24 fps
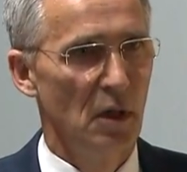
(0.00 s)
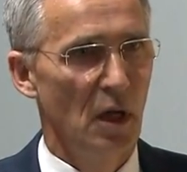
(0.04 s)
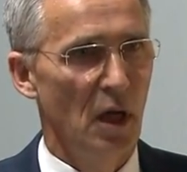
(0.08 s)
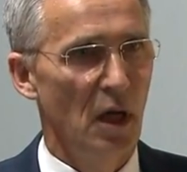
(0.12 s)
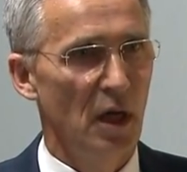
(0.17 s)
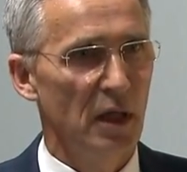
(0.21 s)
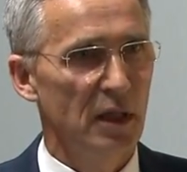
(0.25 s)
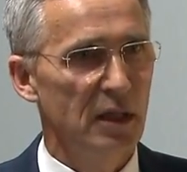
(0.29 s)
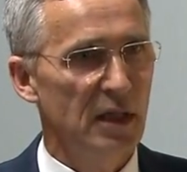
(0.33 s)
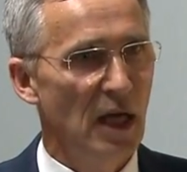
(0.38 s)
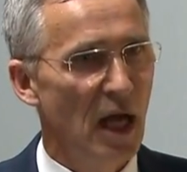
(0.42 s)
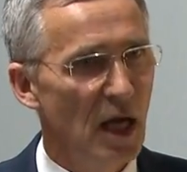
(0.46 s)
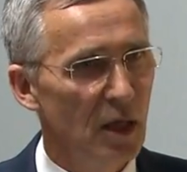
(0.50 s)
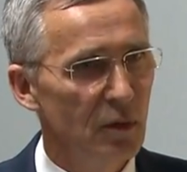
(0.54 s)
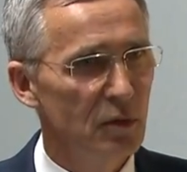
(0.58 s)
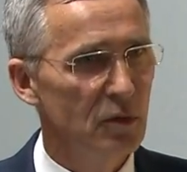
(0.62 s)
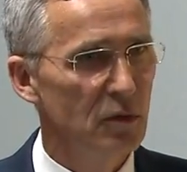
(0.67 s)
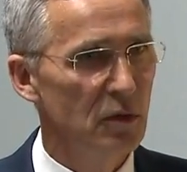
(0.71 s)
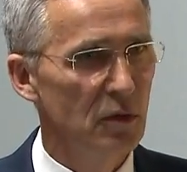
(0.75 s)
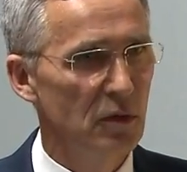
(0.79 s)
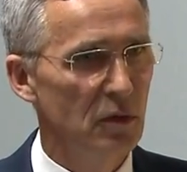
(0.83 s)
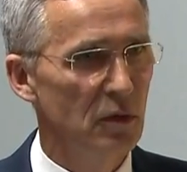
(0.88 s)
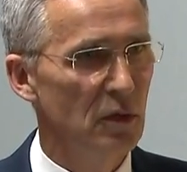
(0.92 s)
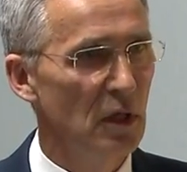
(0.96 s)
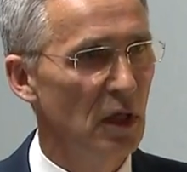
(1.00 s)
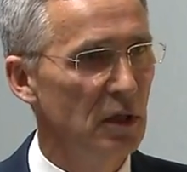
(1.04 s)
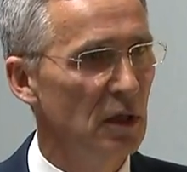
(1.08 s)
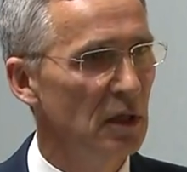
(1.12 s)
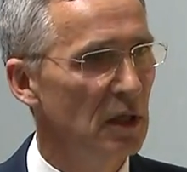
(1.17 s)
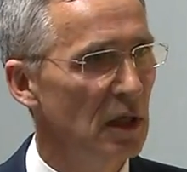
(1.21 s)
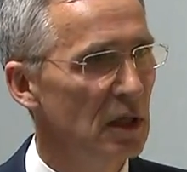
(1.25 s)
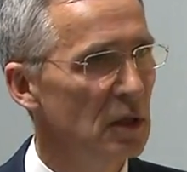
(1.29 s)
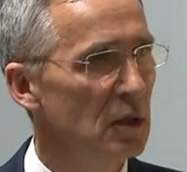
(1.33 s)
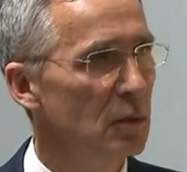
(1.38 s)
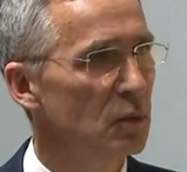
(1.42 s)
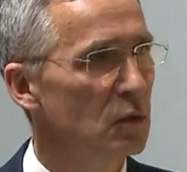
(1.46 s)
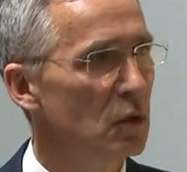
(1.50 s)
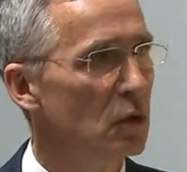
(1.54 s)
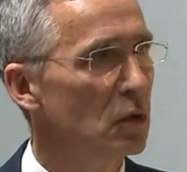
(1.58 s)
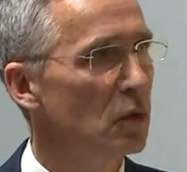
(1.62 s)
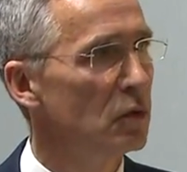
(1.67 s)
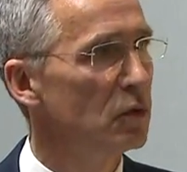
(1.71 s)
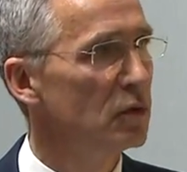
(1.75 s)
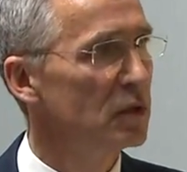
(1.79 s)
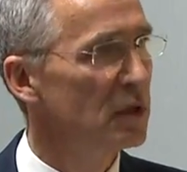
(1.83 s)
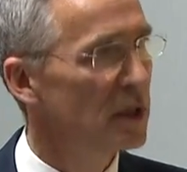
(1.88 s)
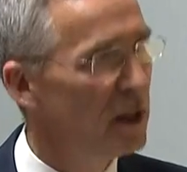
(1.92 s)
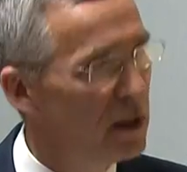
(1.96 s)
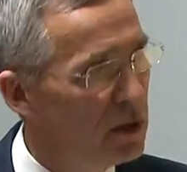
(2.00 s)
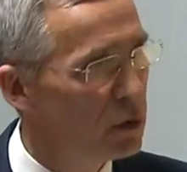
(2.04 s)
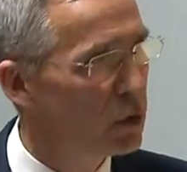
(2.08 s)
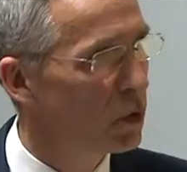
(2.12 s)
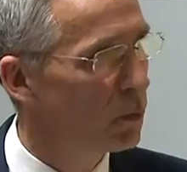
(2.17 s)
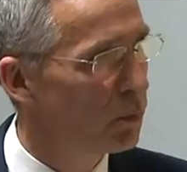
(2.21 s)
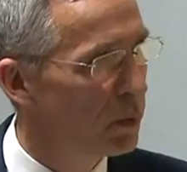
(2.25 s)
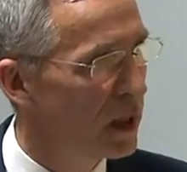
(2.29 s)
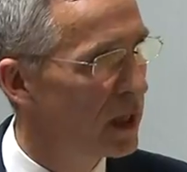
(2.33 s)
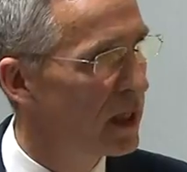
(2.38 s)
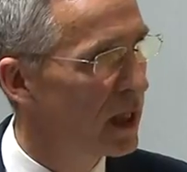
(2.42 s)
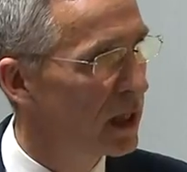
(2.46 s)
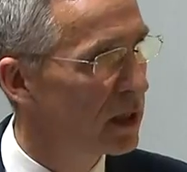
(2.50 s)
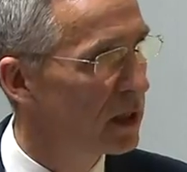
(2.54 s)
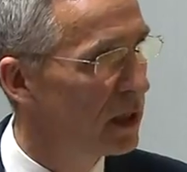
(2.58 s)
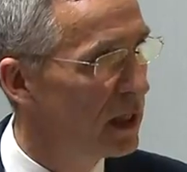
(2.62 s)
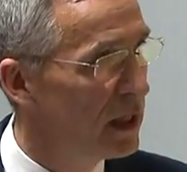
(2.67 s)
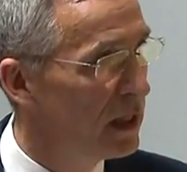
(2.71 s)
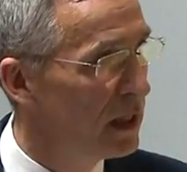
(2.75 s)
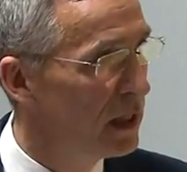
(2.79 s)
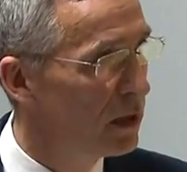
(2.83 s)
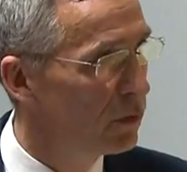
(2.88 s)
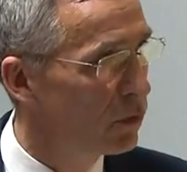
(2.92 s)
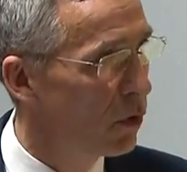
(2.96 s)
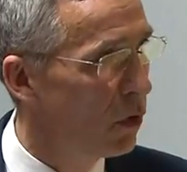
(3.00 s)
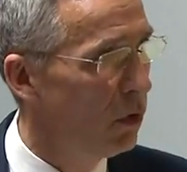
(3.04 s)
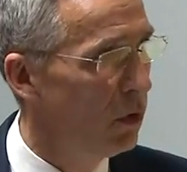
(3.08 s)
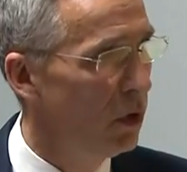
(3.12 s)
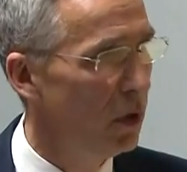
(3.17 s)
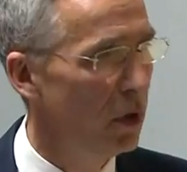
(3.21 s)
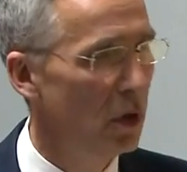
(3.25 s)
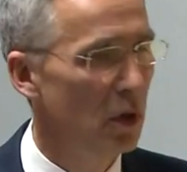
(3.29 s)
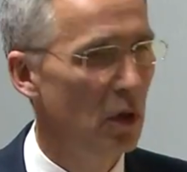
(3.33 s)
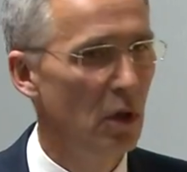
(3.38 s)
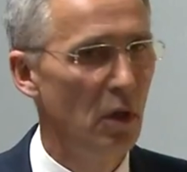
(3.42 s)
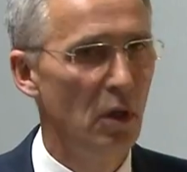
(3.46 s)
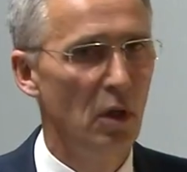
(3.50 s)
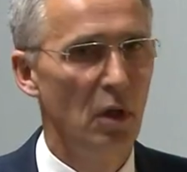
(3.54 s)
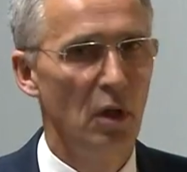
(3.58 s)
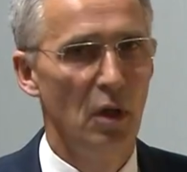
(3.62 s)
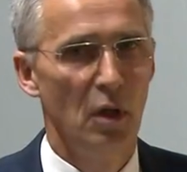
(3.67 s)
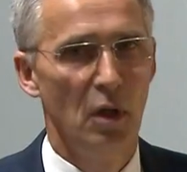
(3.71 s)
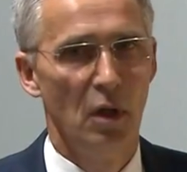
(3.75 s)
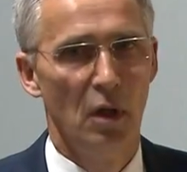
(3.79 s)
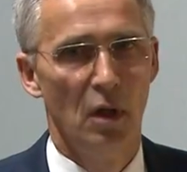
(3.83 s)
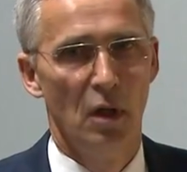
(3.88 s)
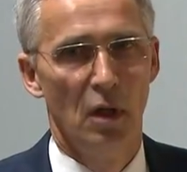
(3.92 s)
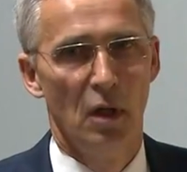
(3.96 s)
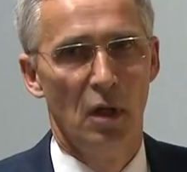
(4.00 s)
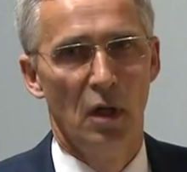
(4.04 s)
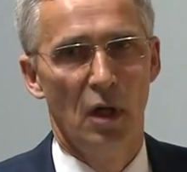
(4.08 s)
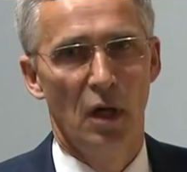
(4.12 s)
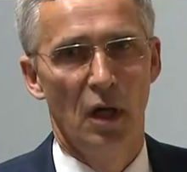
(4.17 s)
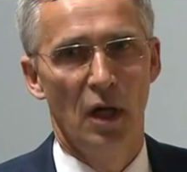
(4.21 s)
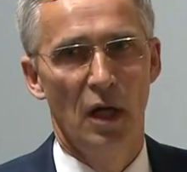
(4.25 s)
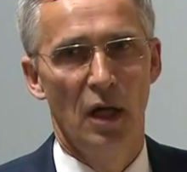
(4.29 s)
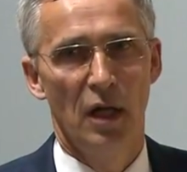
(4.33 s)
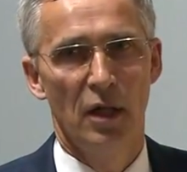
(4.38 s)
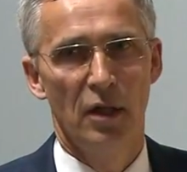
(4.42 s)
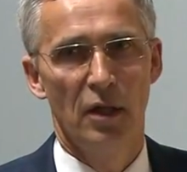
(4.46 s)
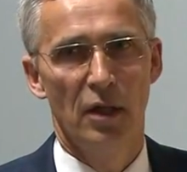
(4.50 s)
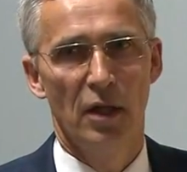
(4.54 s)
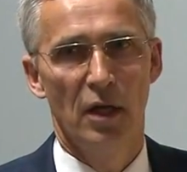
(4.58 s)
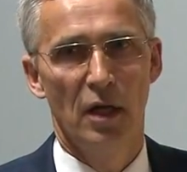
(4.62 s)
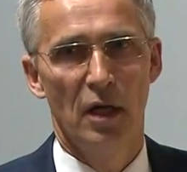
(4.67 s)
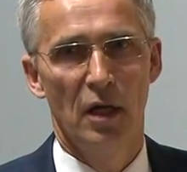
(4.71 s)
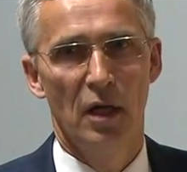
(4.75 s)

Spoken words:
I count on the United Kingdom to continue to play that leading role. And